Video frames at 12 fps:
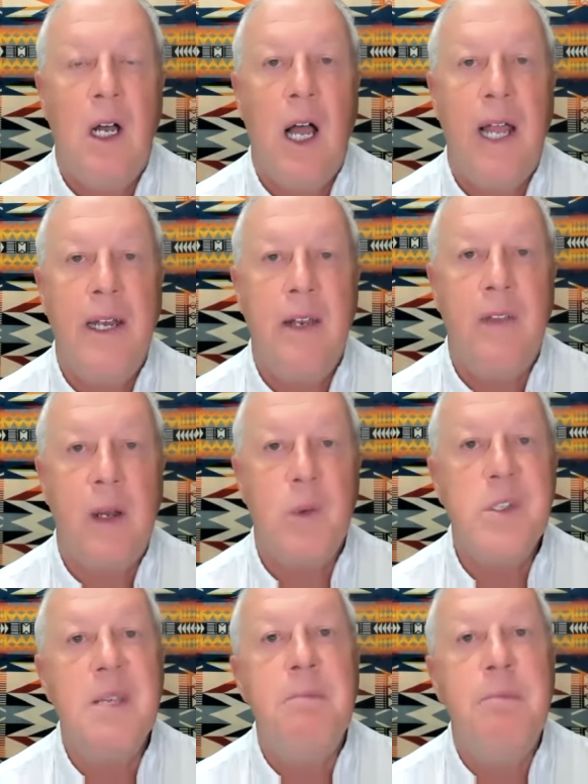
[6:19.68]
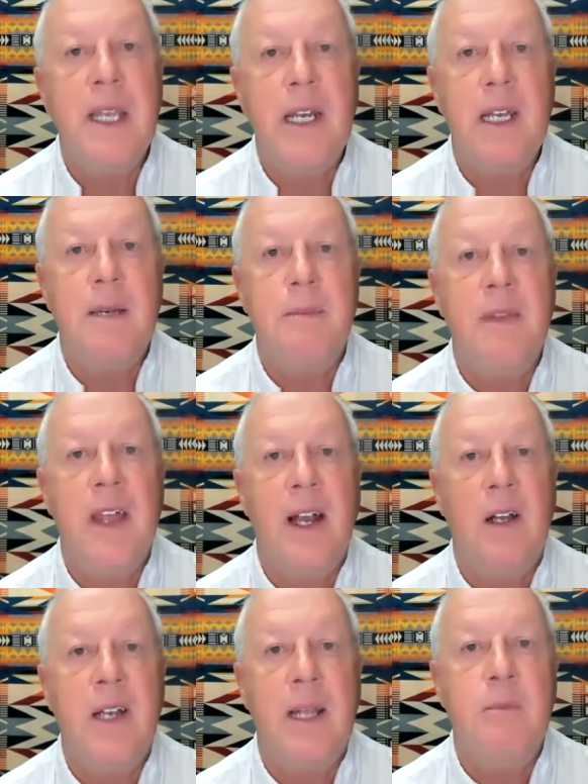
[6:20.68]
and there was a medium
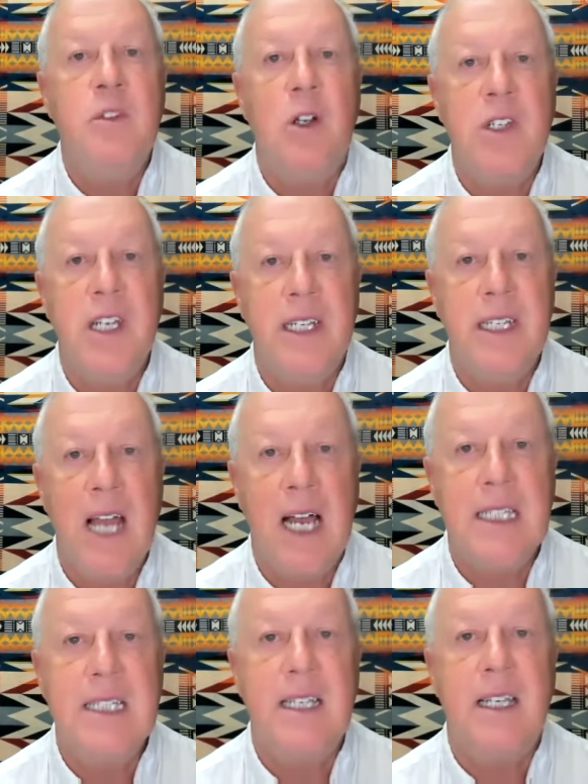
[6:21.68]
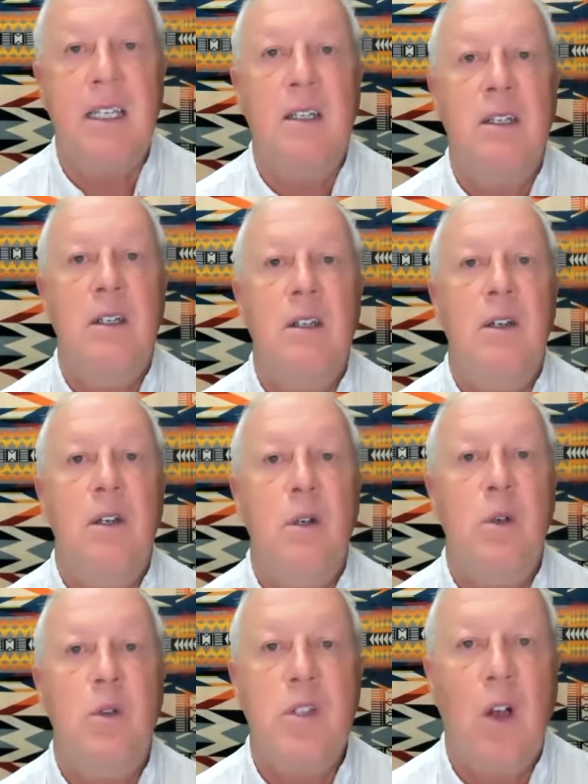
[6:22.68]
there named Doña Nati
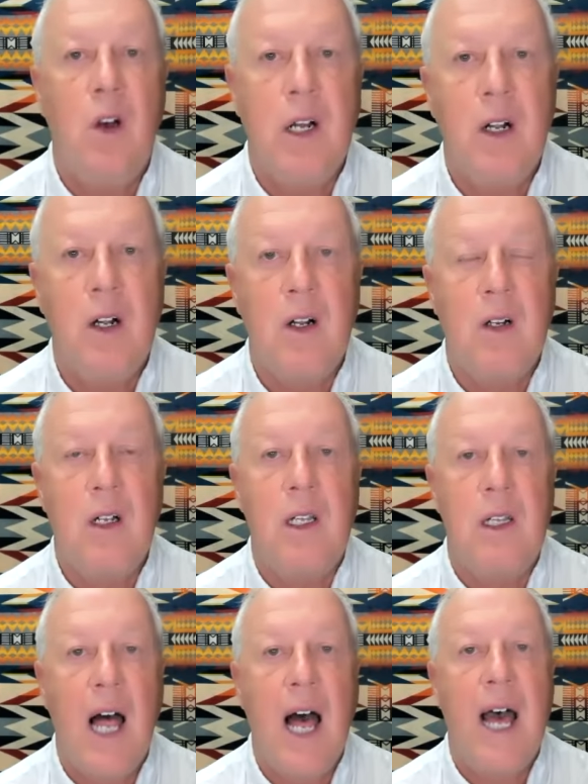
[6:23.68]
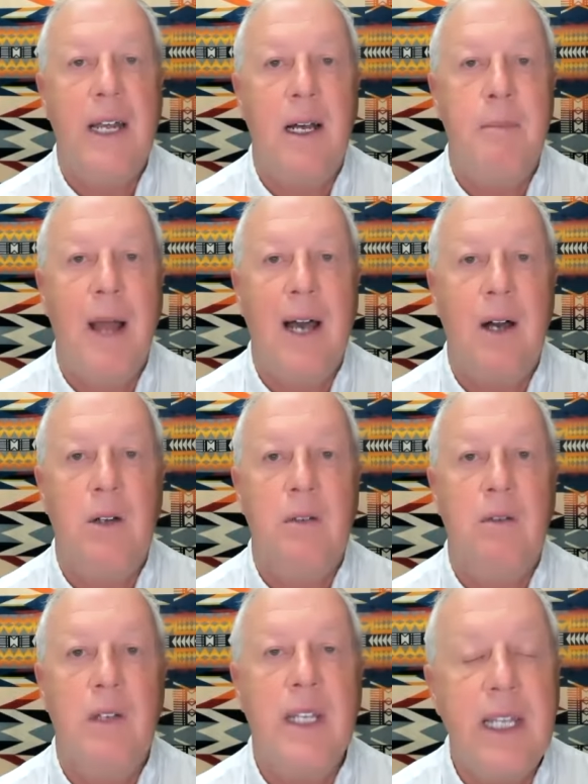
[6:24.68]
who taught her a lot about
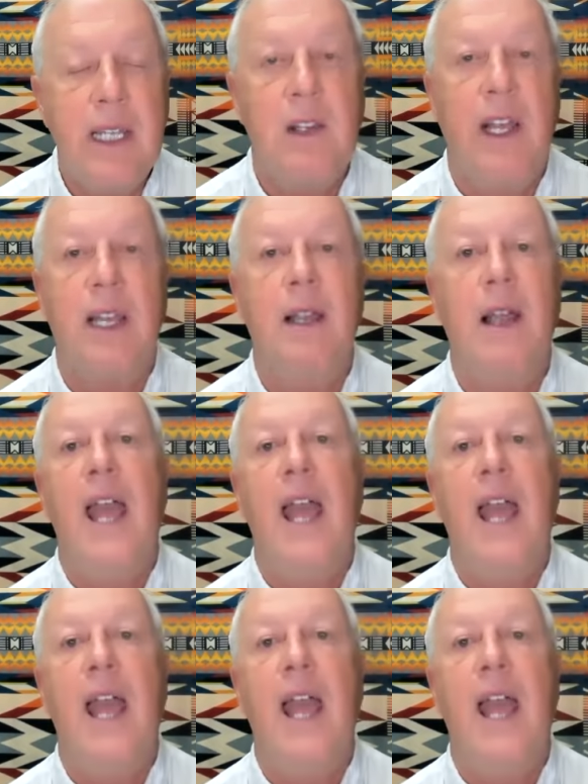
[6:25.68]
healing.